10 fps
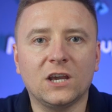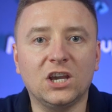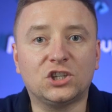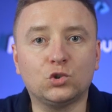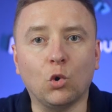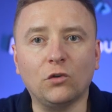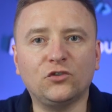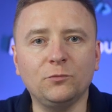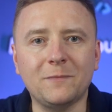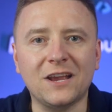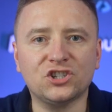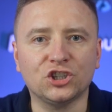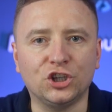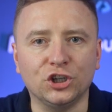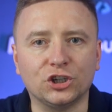It's worth to be
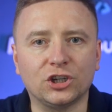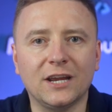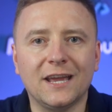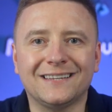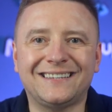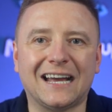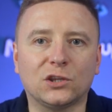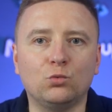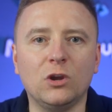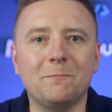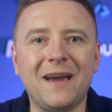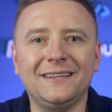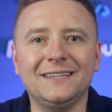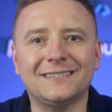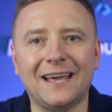mentioned here that we
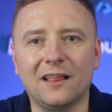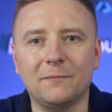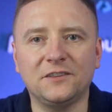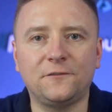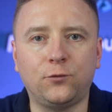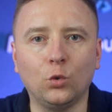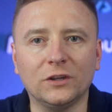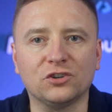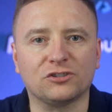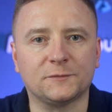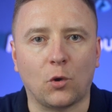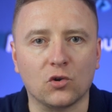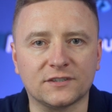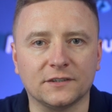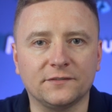made this element fully
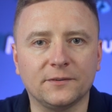responsive.